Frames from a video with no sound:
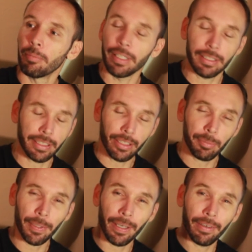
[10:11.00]
the single
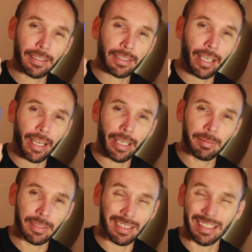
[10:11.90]
player of these
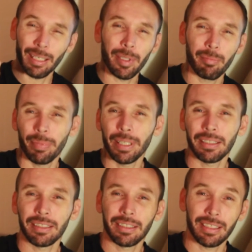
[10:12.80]
games is some of the
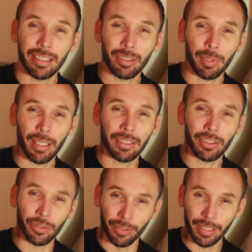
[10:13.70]
best single player
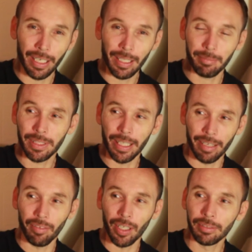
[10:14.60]
story games
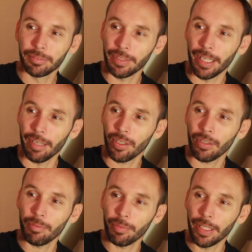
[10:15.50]
ever. Even
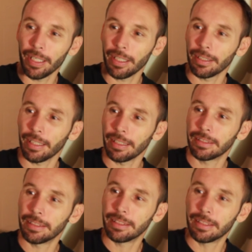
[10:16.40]
on the Vita, they
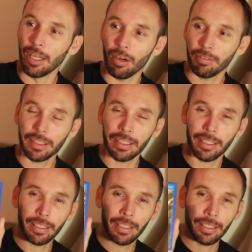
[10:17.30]

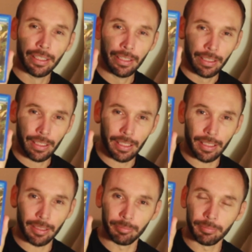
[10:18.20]
obviously,
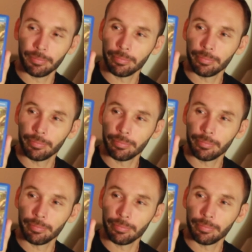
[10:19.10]
Naughty